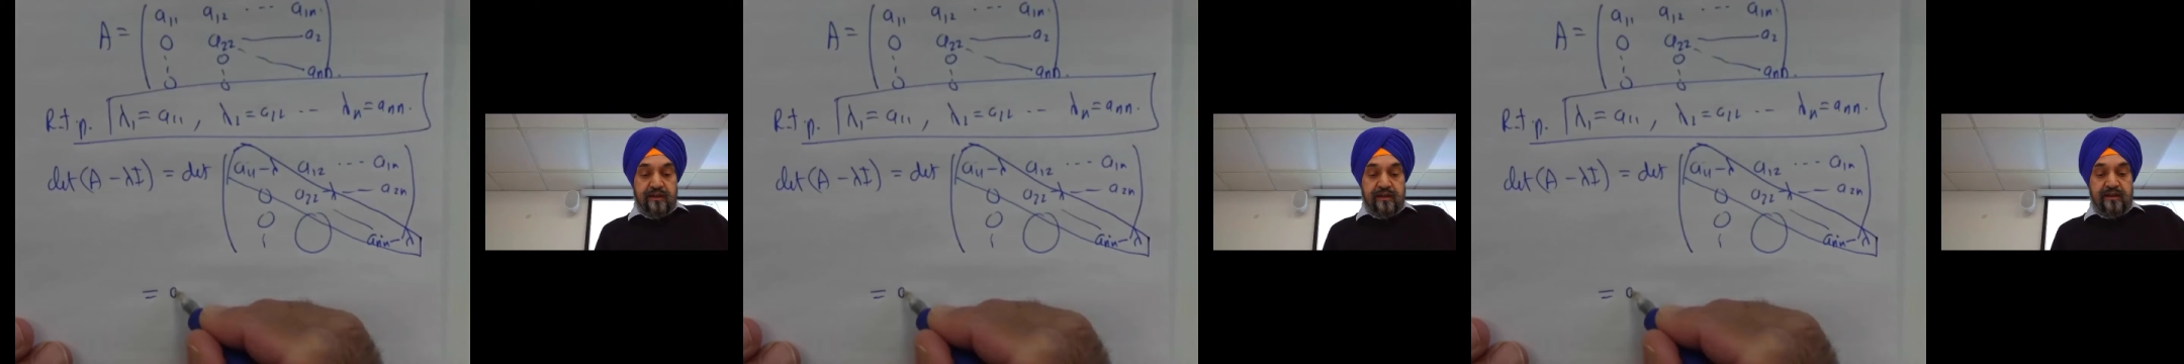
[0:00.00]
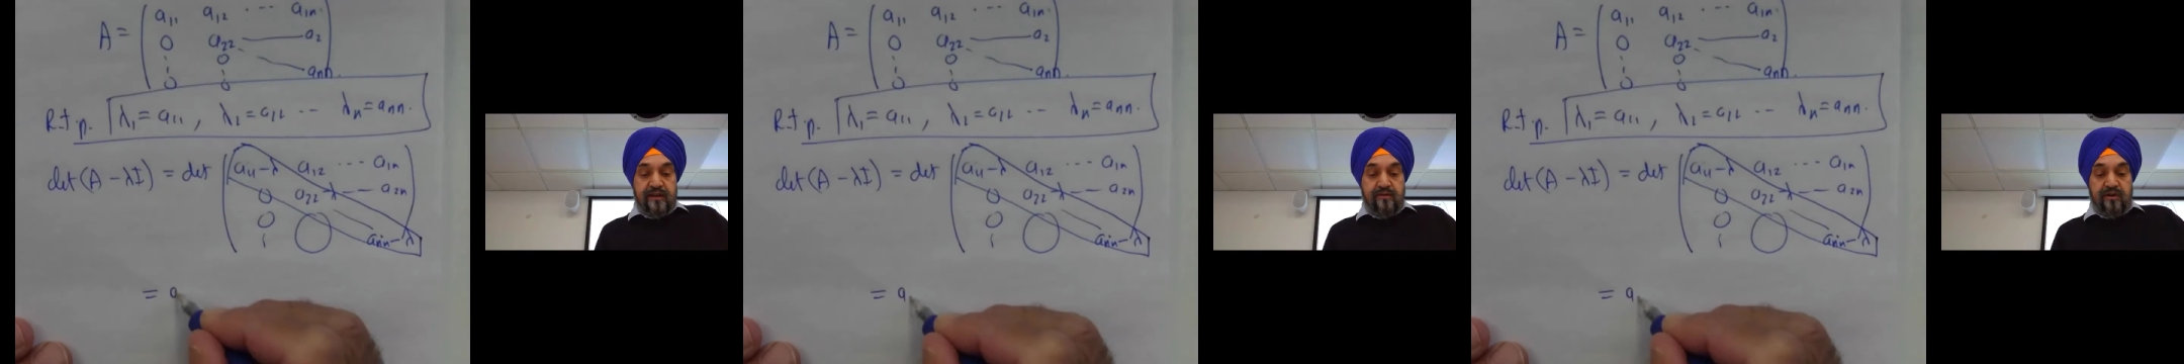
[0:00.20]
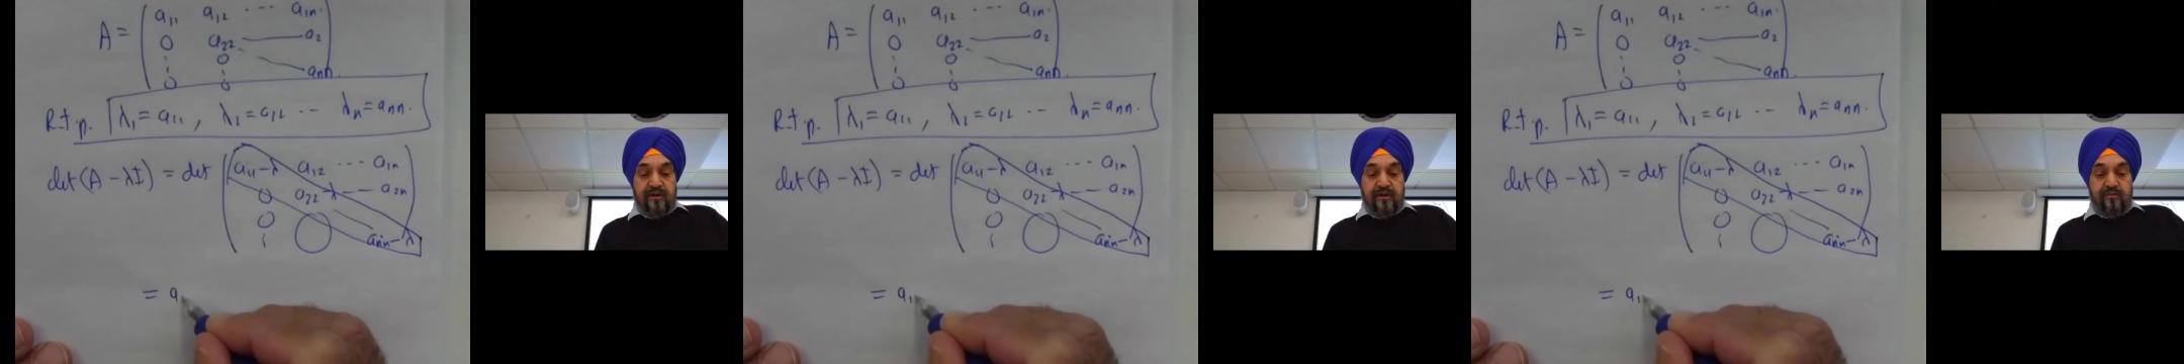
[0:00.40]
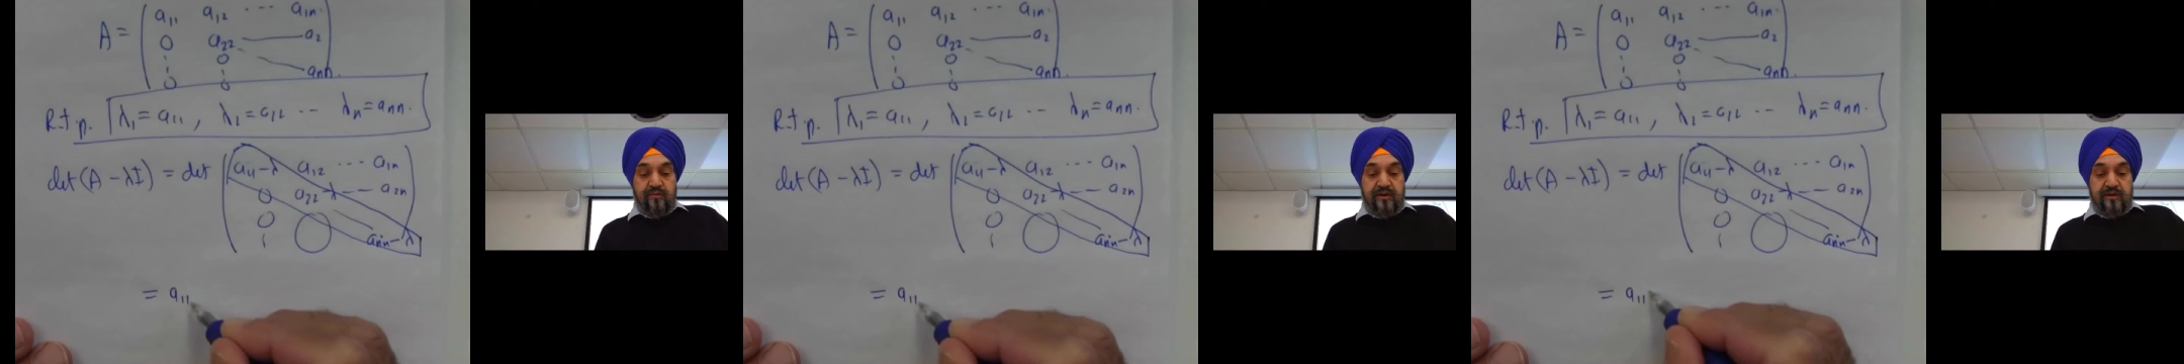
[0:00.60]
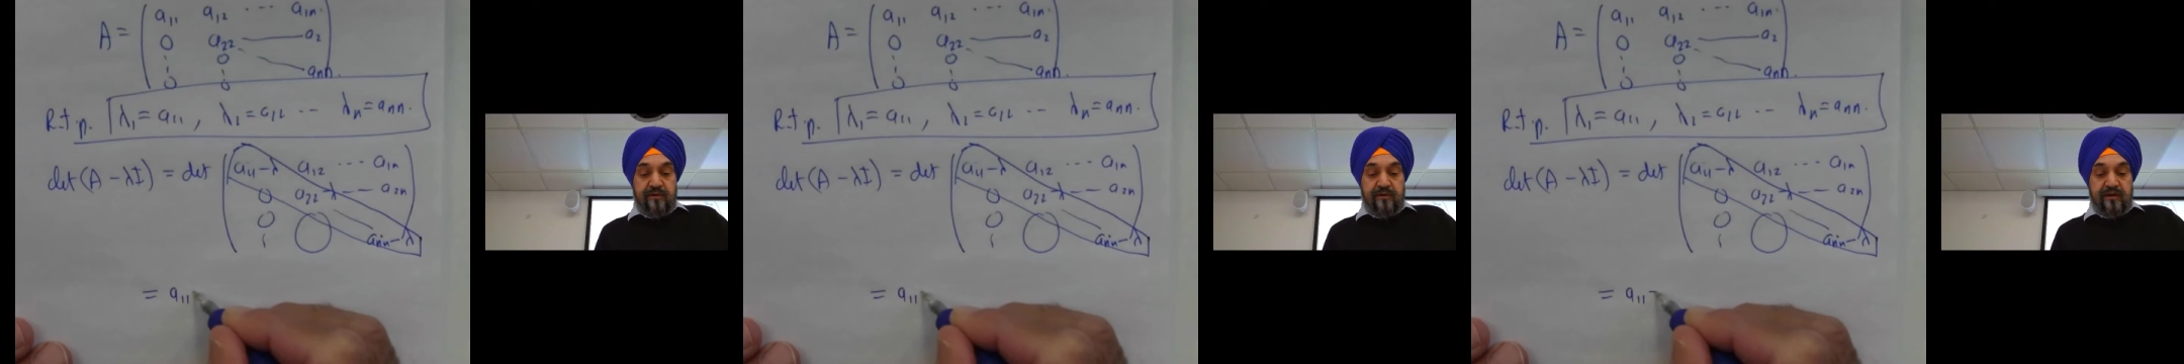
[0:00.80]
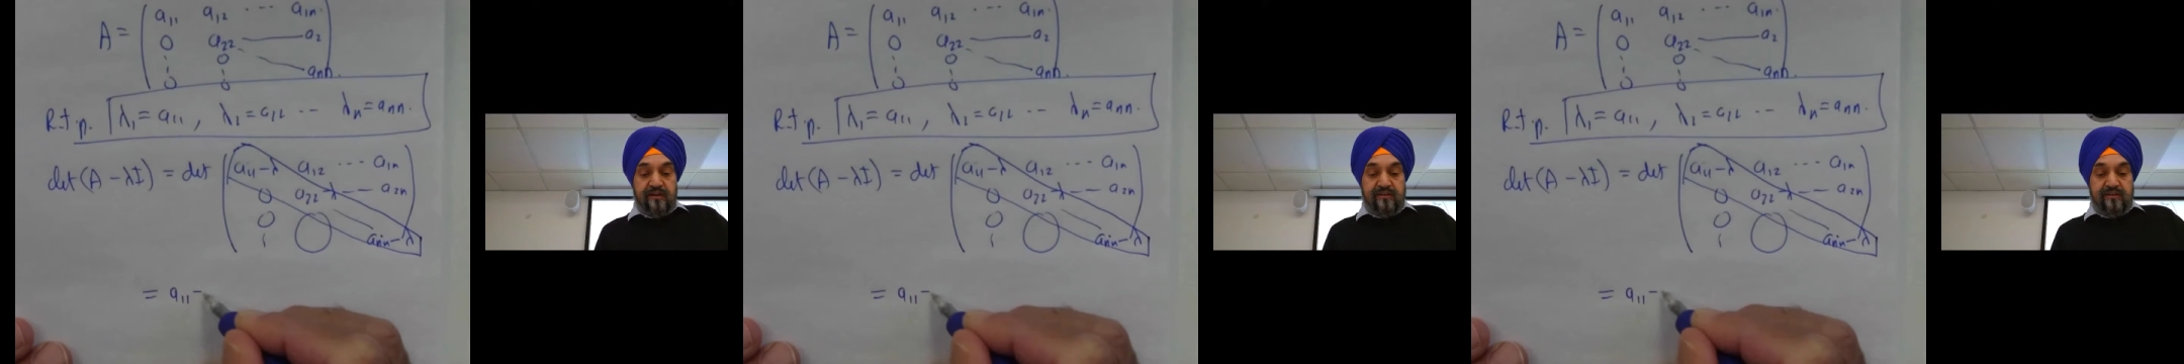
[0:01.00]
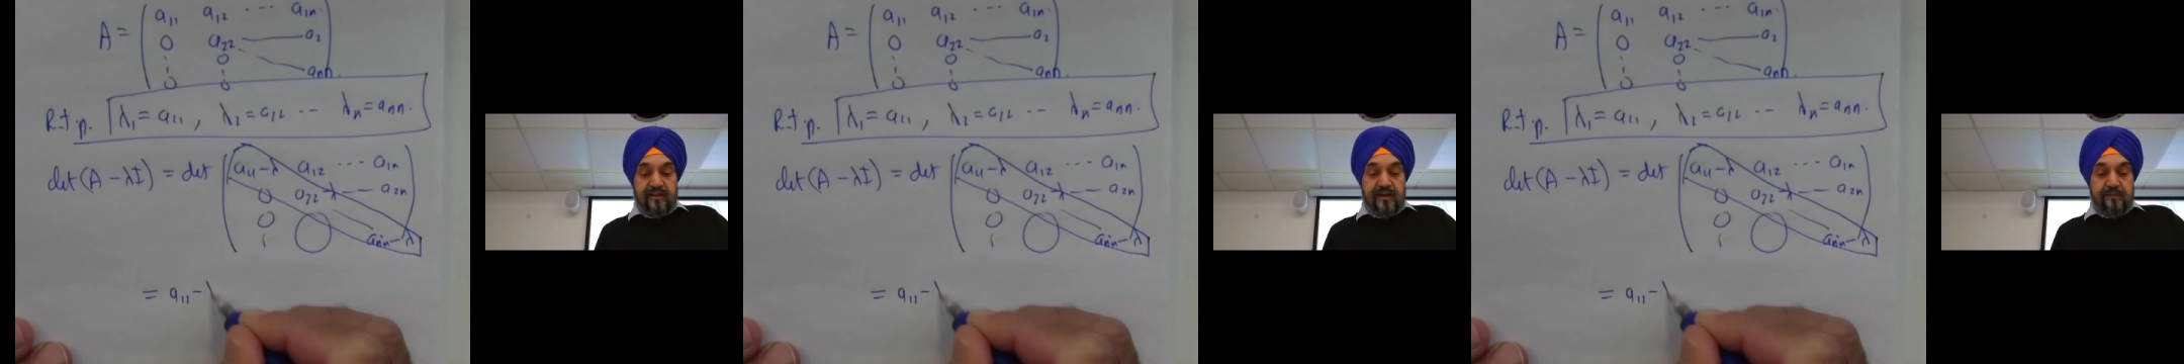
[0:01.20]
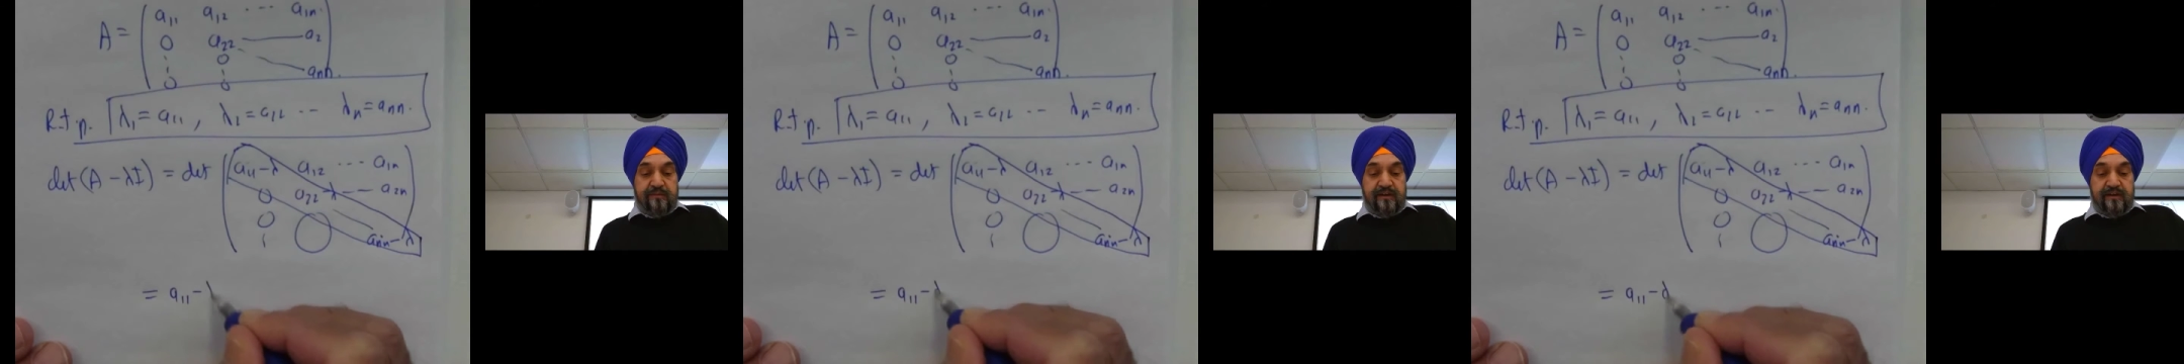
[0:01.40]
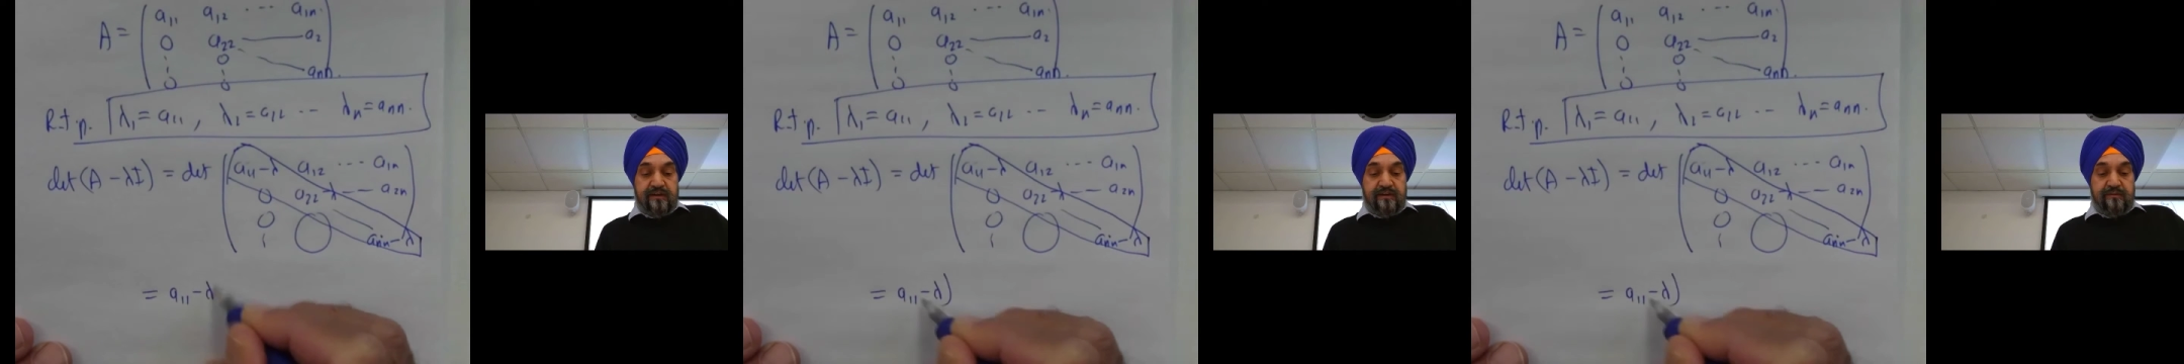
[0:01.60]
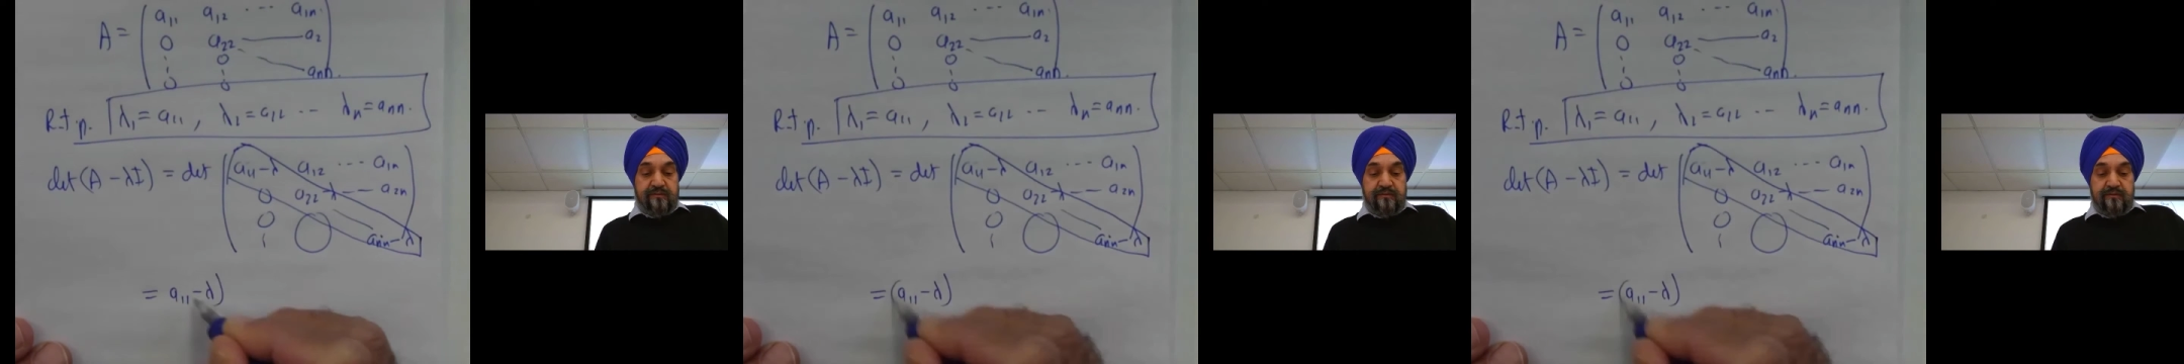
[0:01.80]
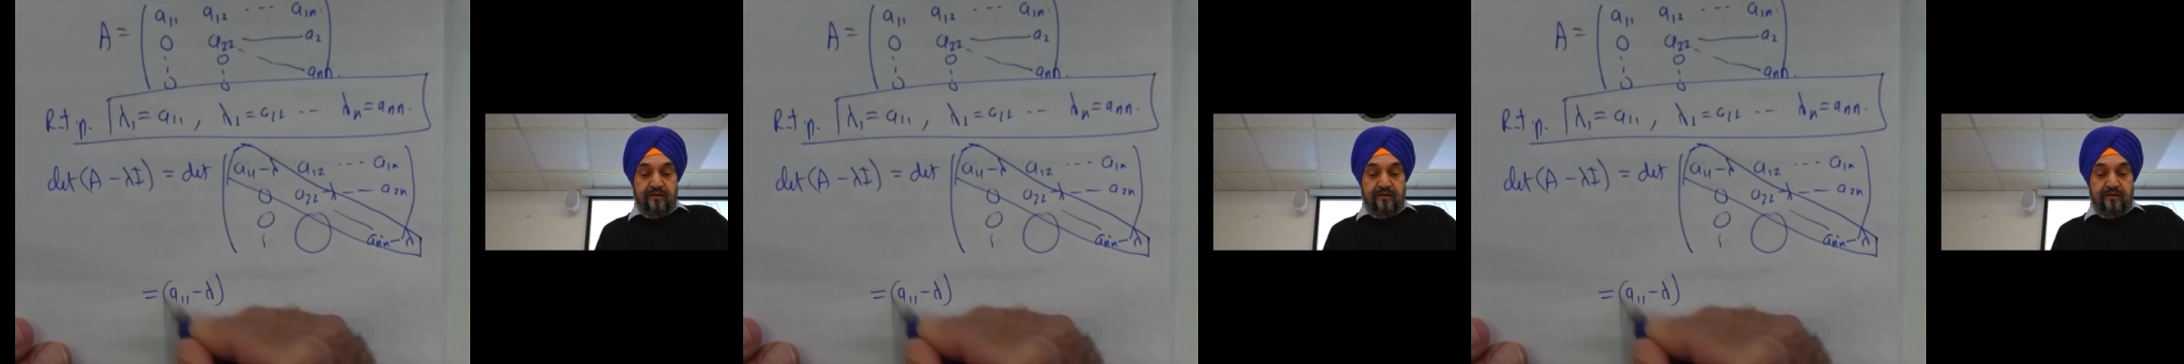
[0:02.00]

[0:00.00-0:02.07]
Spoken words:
A11 minus lambda,